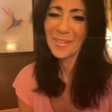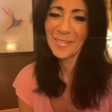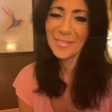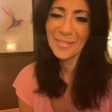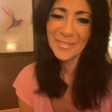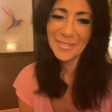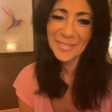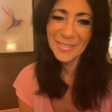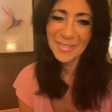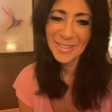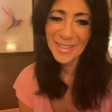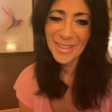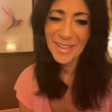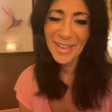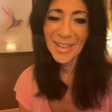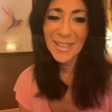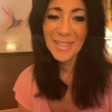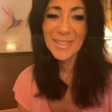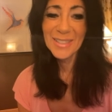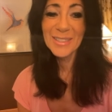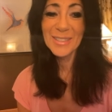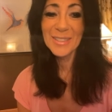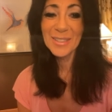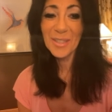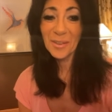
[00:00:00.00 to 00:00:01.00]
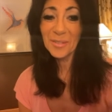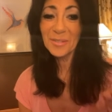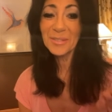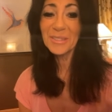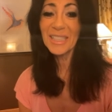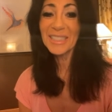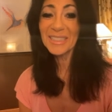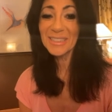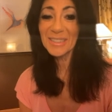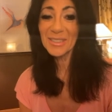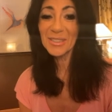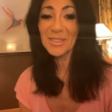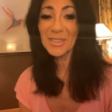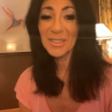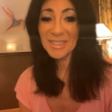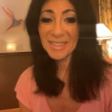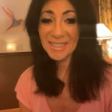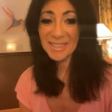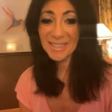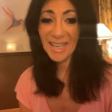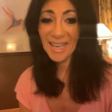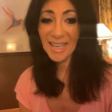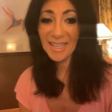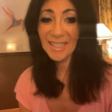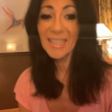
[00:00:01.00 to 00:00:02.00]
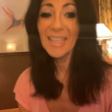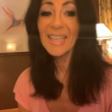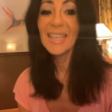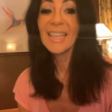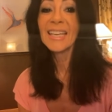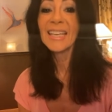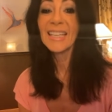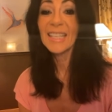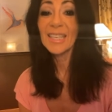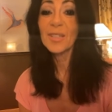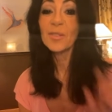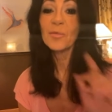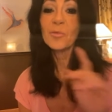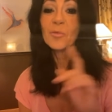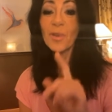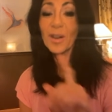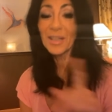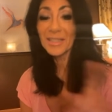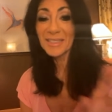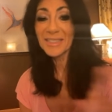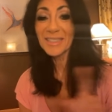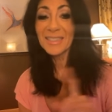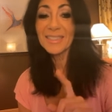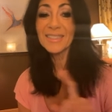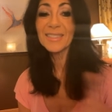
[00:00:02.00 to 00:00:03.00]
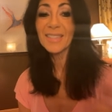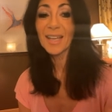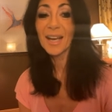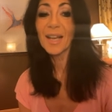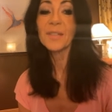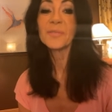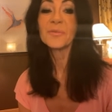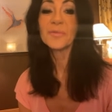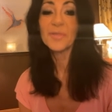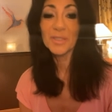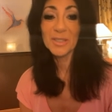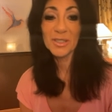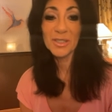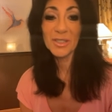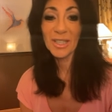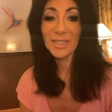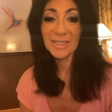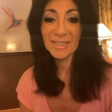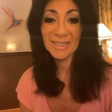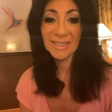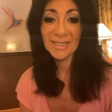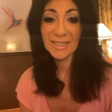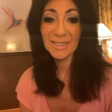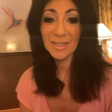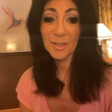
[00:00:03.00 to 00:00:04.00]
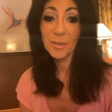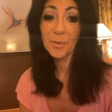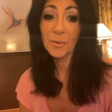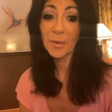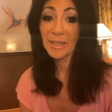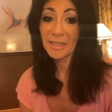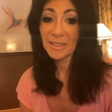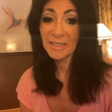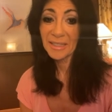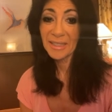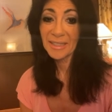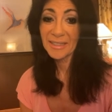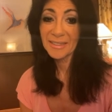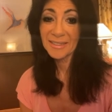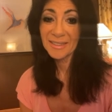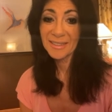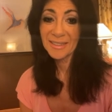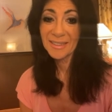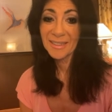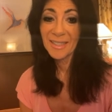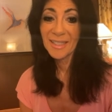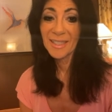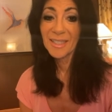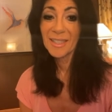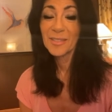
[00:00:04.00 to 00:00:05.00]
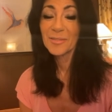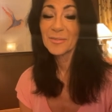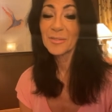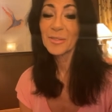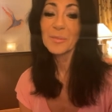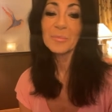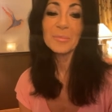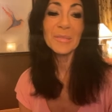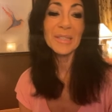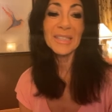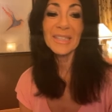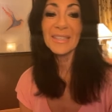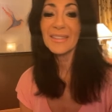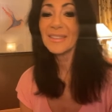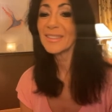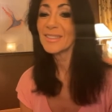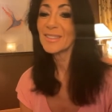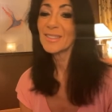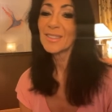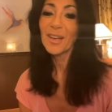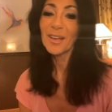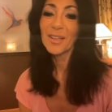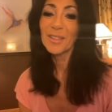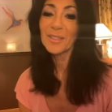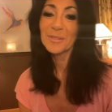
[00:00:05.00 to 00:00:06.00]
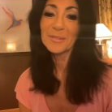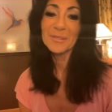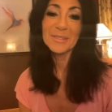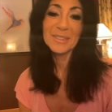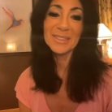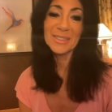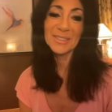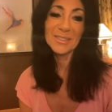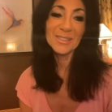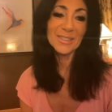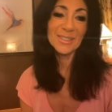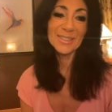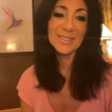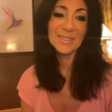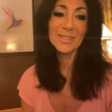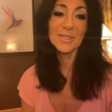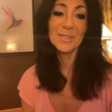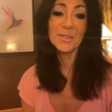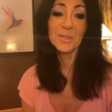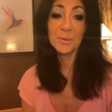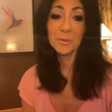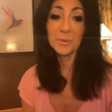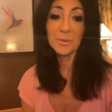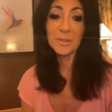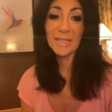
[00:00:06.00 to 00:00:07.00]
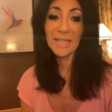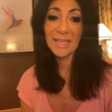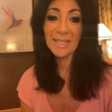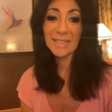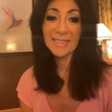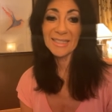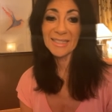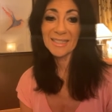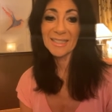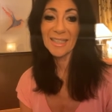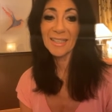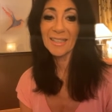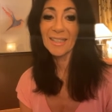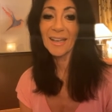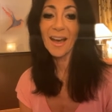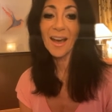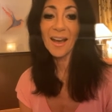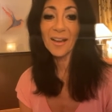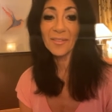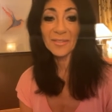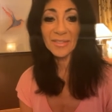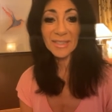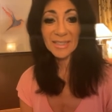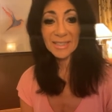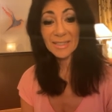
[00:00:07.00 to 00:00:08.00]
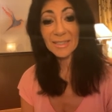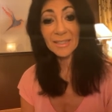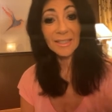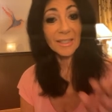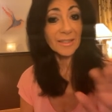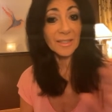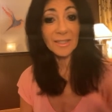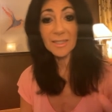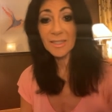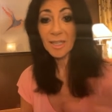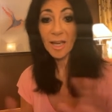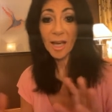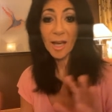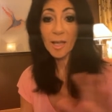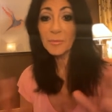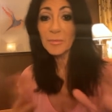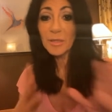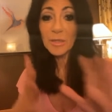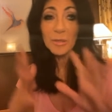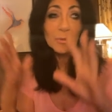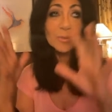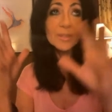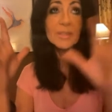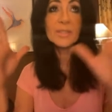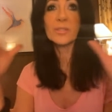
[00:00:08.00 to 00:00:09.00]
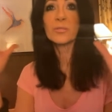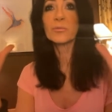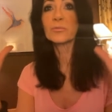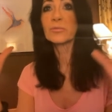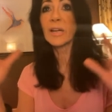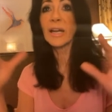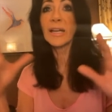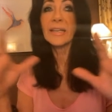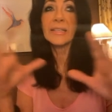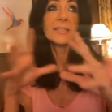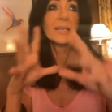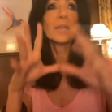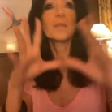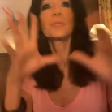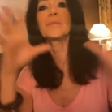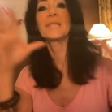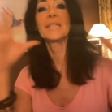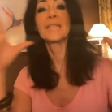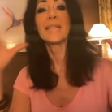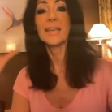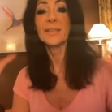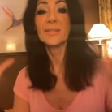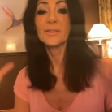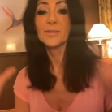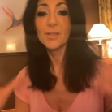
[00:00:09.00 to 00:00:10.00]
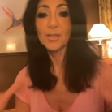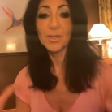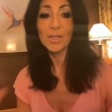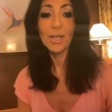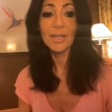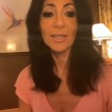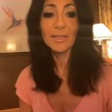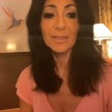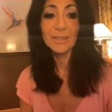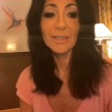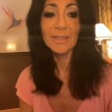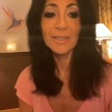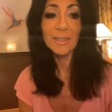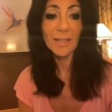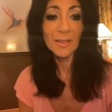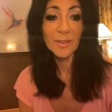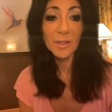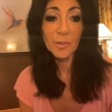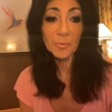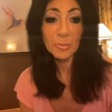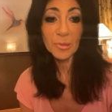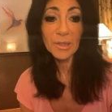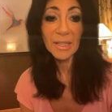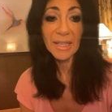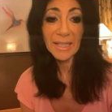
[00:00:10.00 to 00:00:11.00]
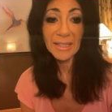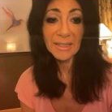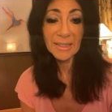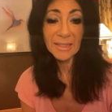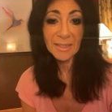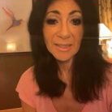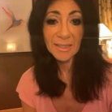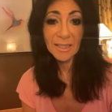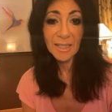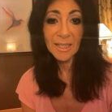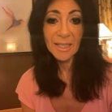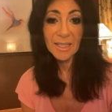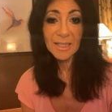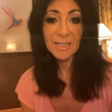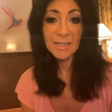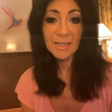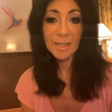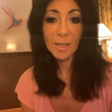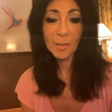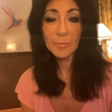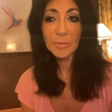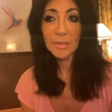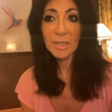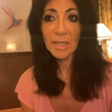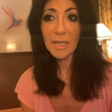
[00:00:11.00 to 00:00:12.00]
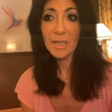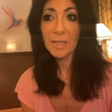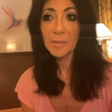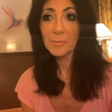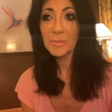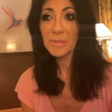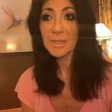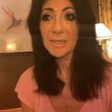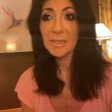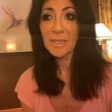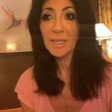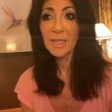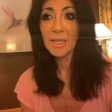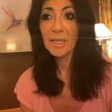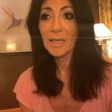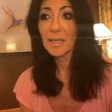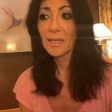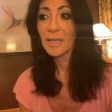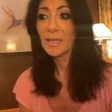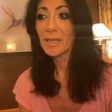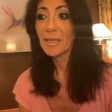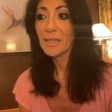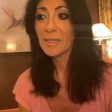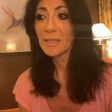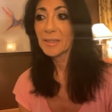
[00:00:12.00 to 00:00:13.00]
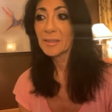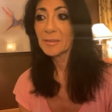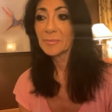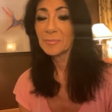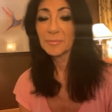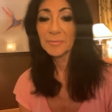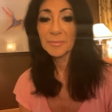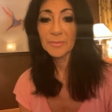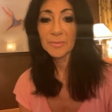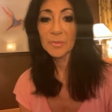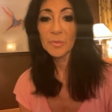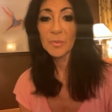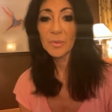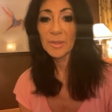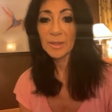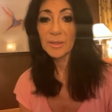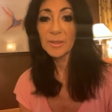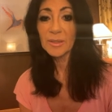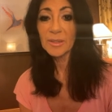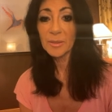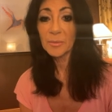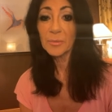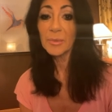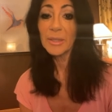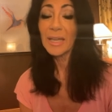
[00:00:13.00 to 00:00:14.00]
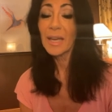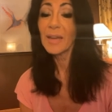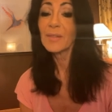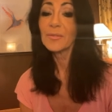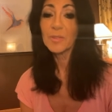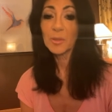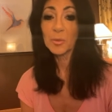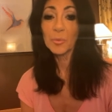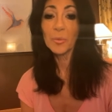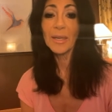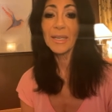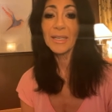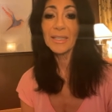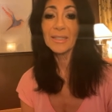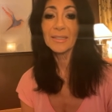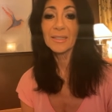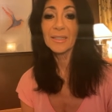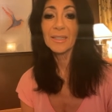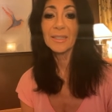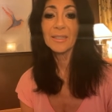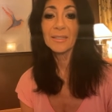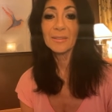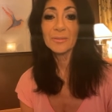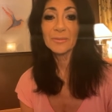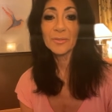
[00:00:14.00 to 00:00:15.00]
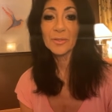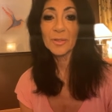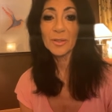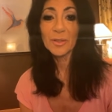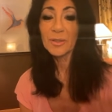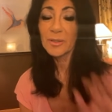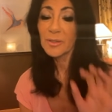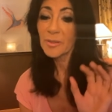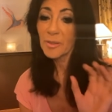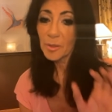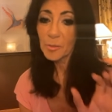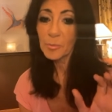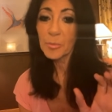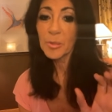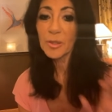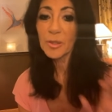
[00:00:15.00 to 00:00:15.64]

oh, so let's just say it wasn't time for justice quite yet. For me, the dark was just too dense, and obviously the timing wasn't right. I mean, energetically on the planet, sometimes um, we we have to wait for the